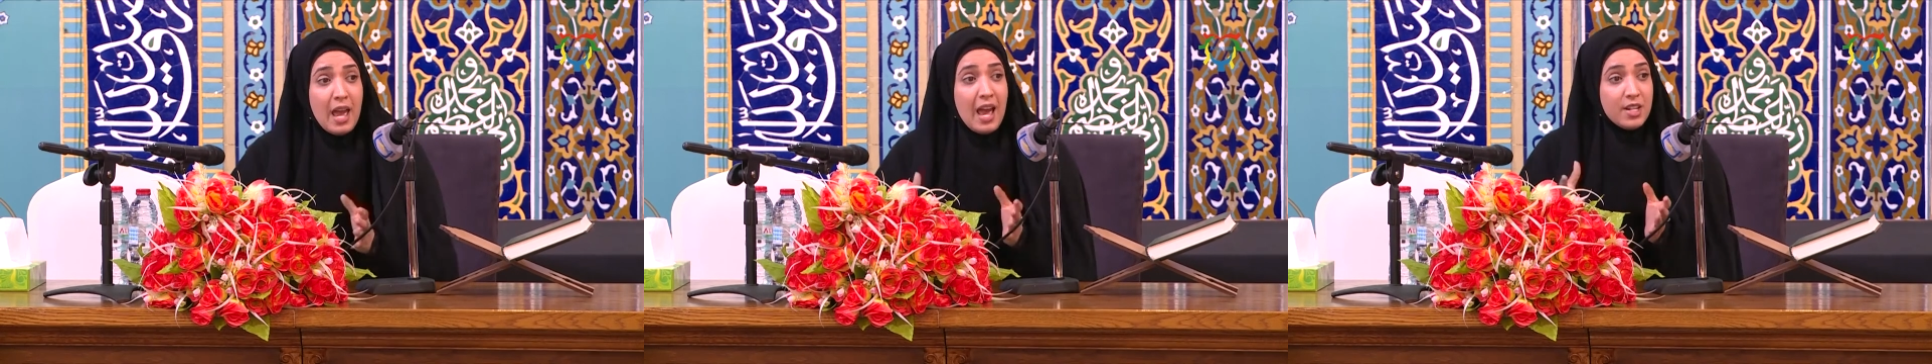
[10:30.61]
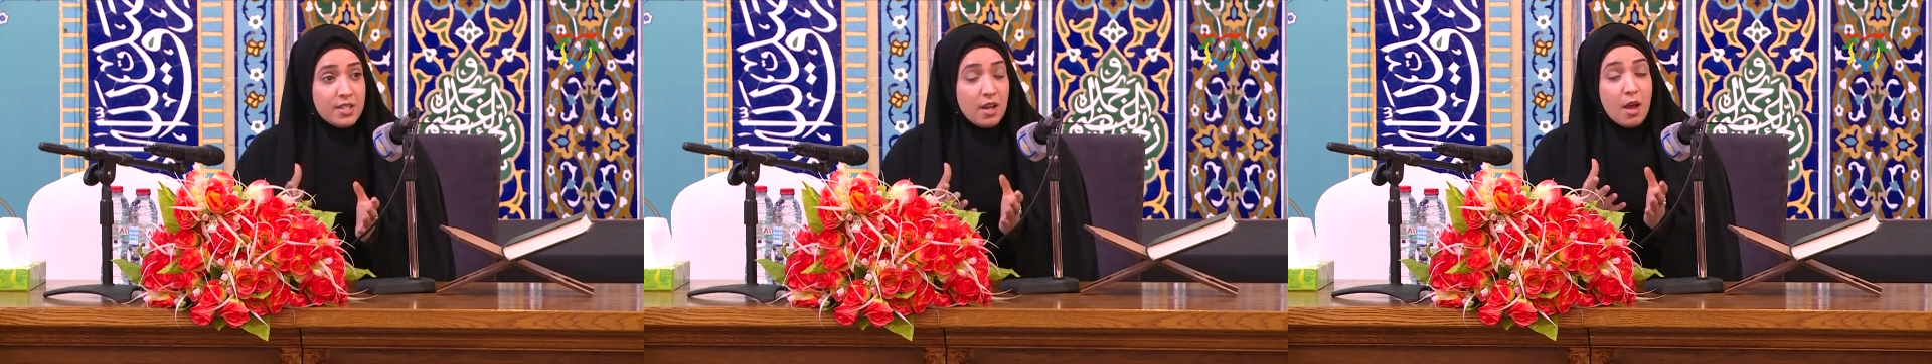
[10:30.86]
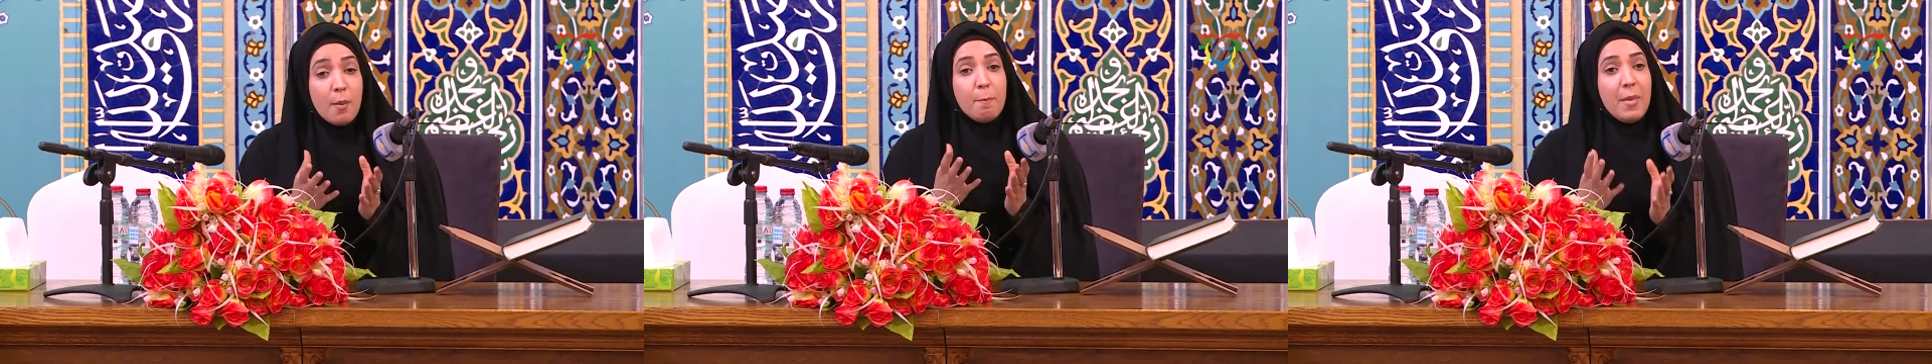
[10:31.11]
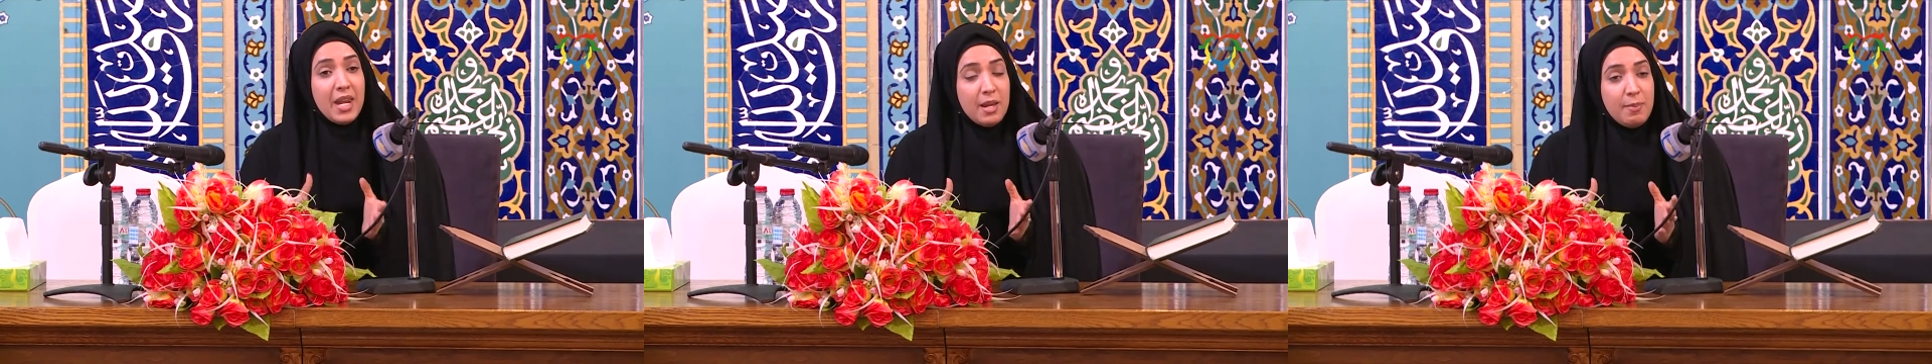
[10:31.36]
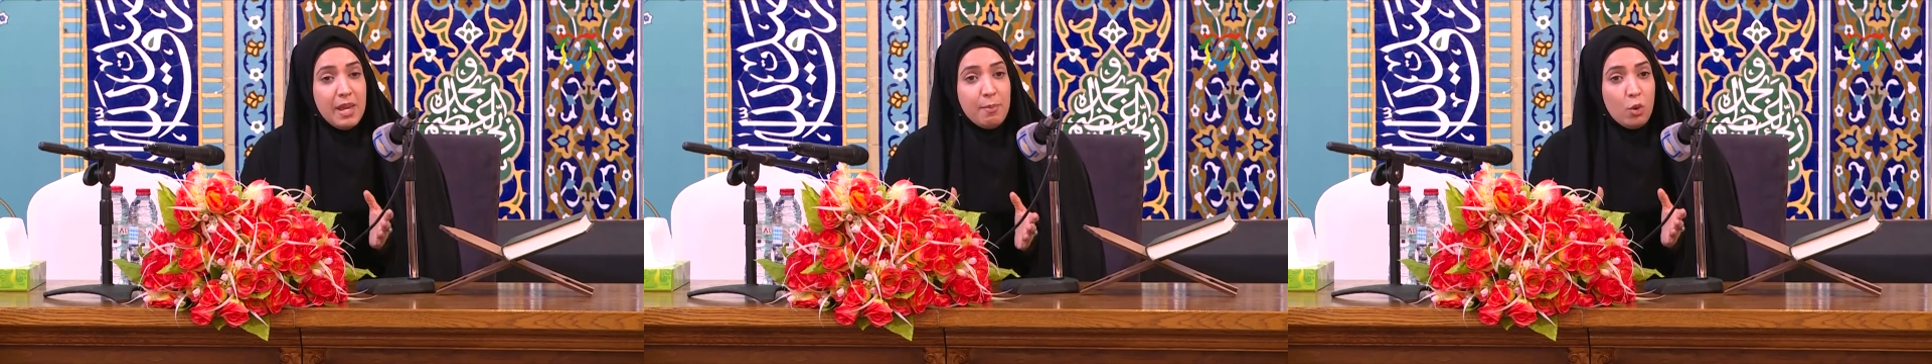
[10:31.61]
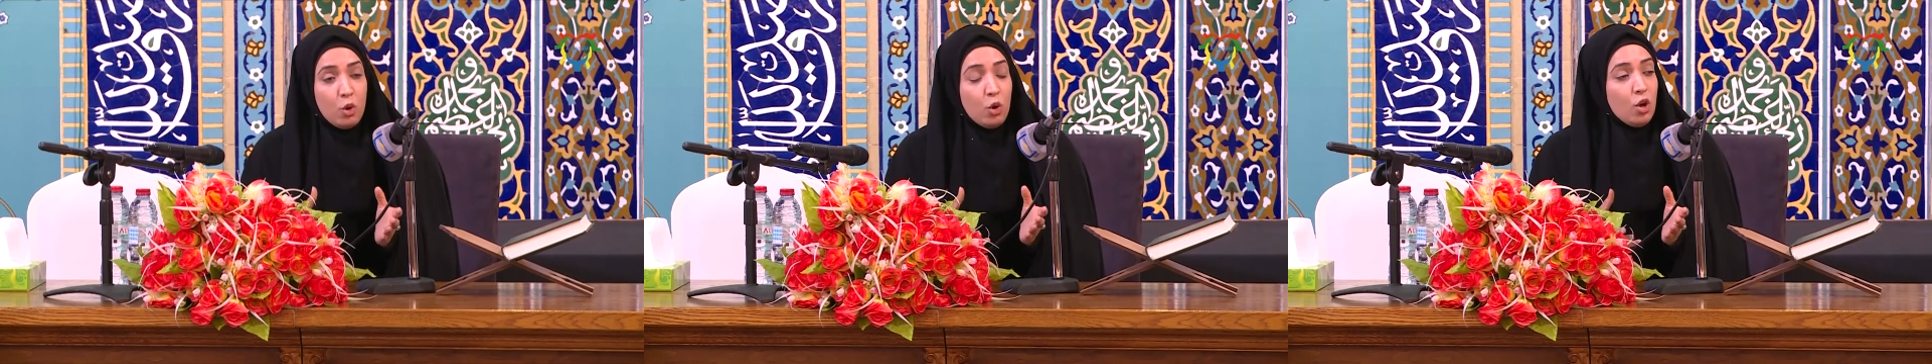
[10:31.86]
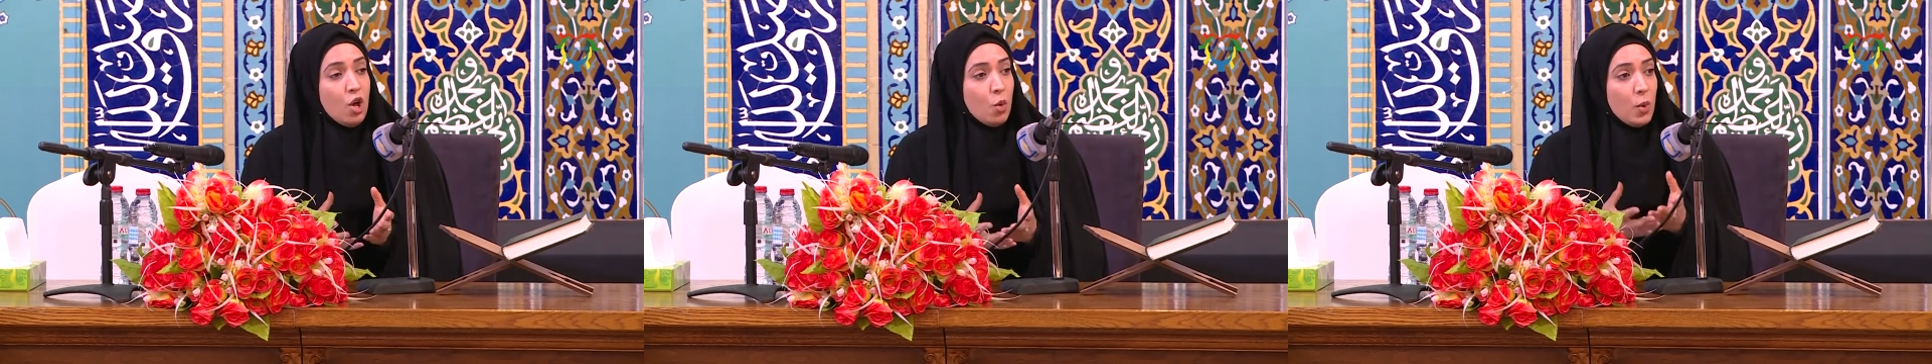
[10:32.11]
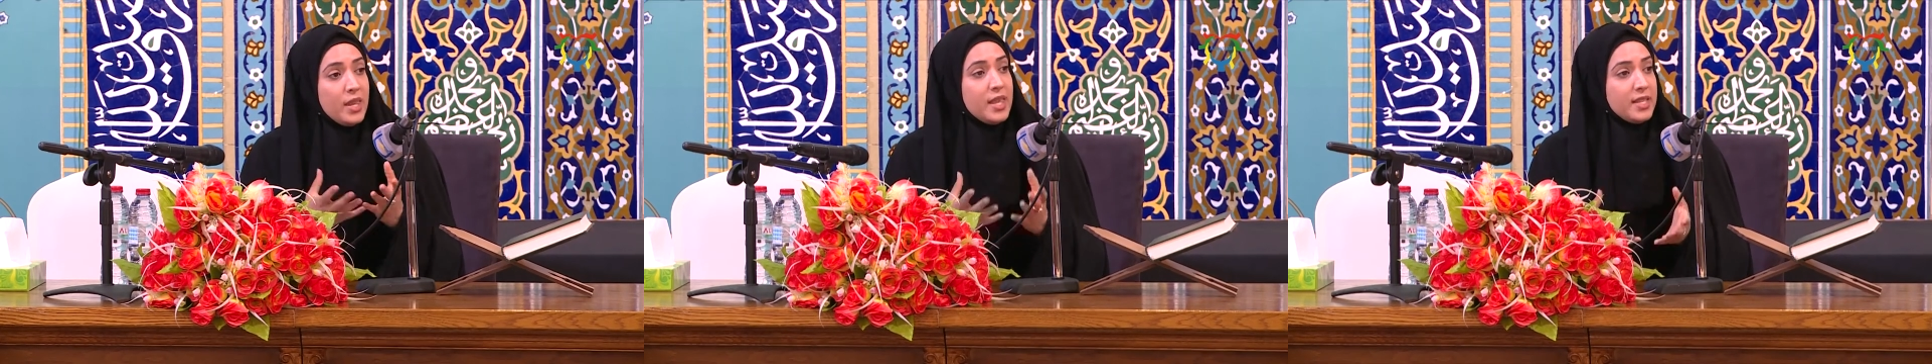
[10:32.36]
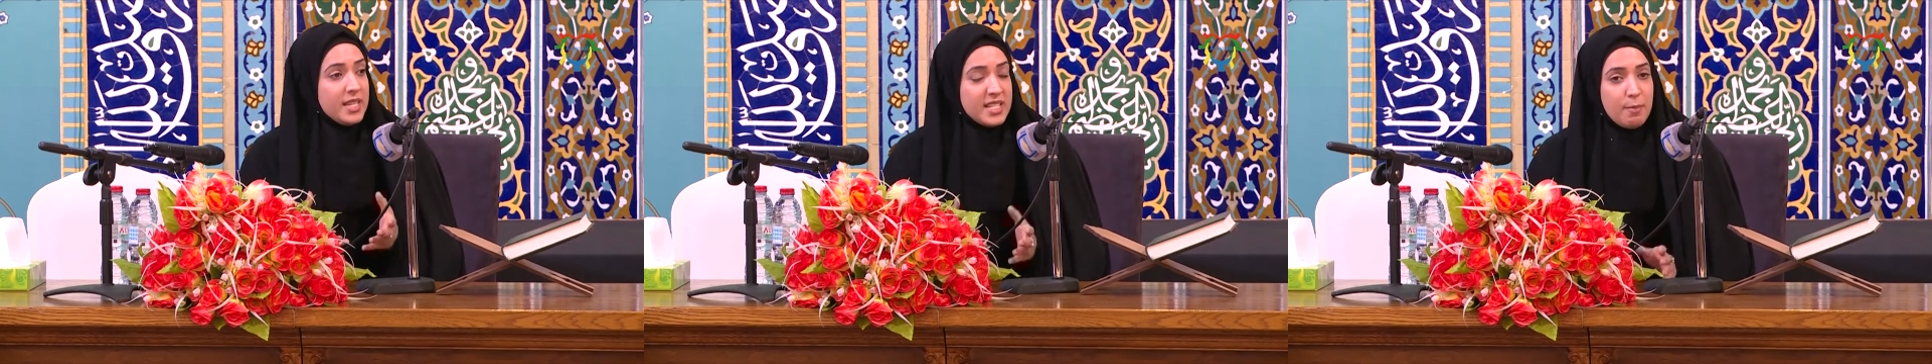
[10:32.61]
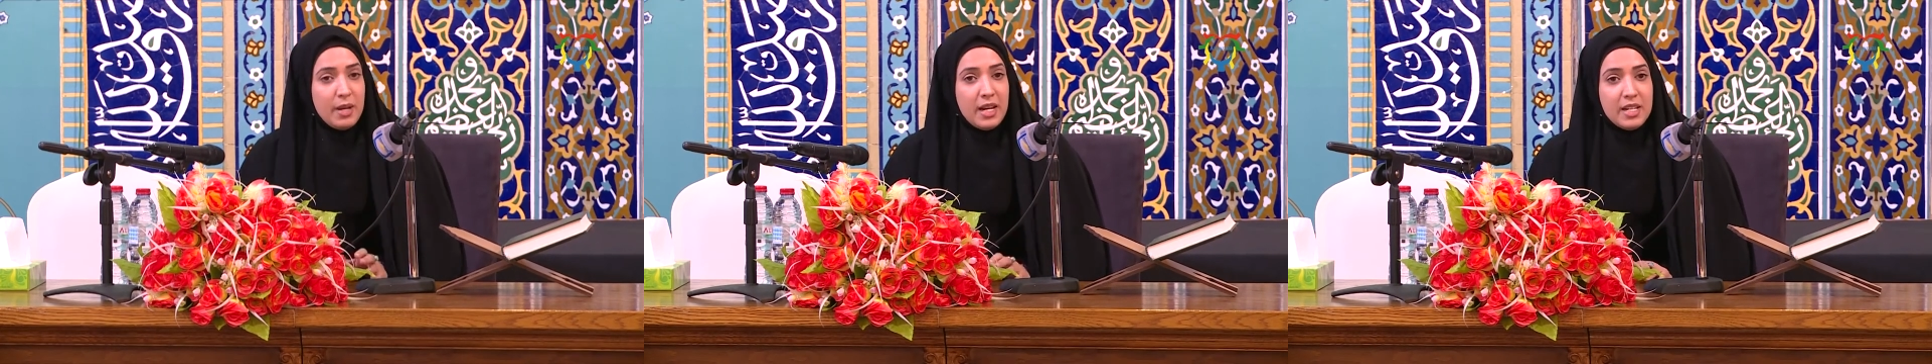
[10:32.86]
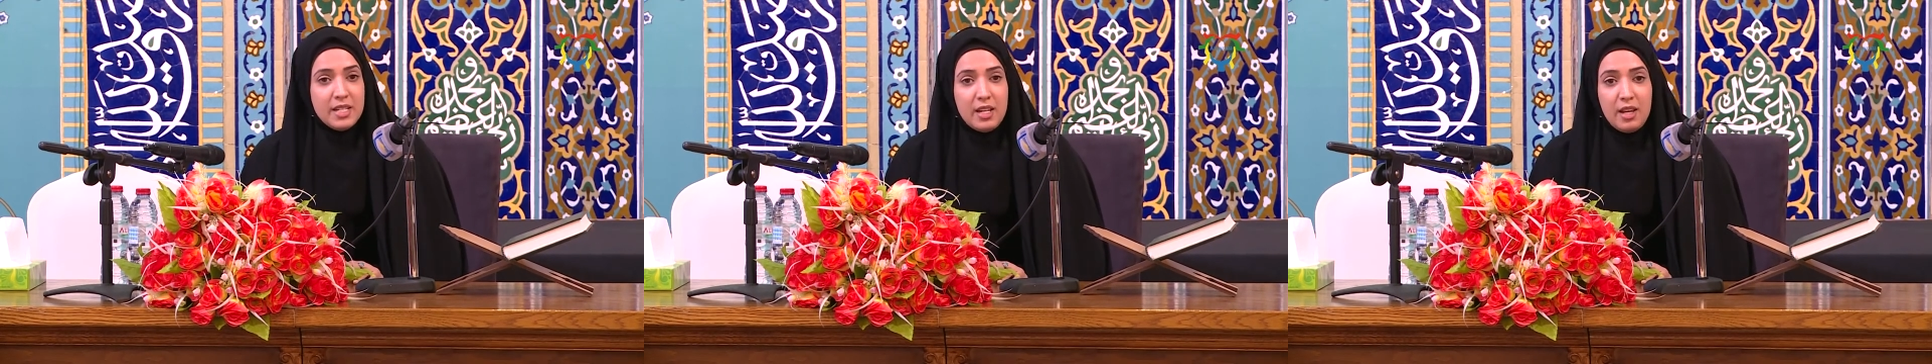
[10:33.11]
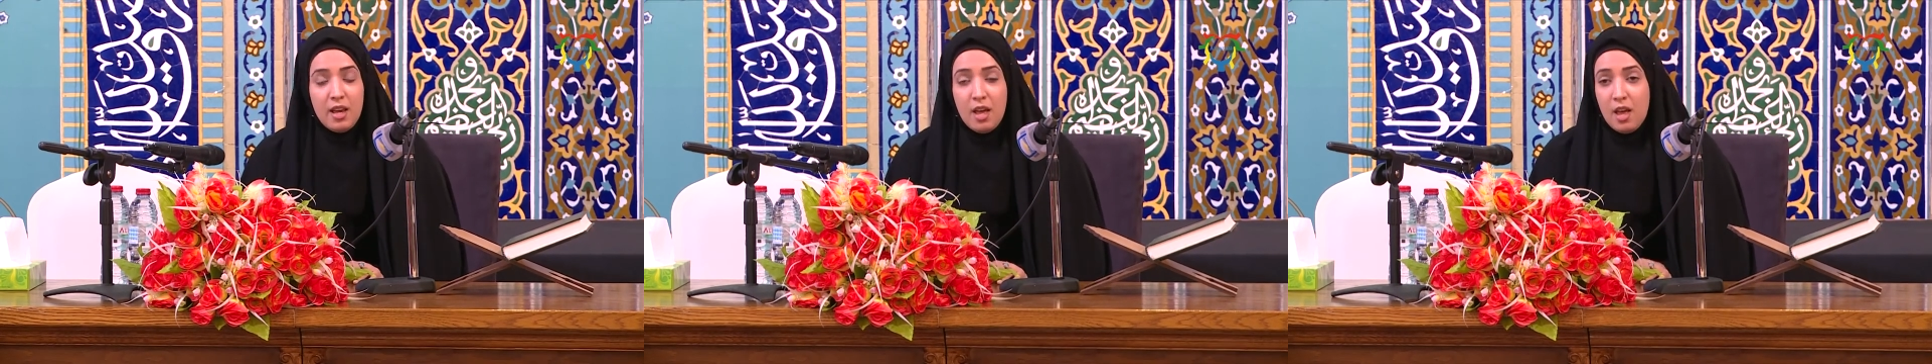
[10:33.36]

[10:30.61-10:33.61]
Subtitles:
and many people with a disability,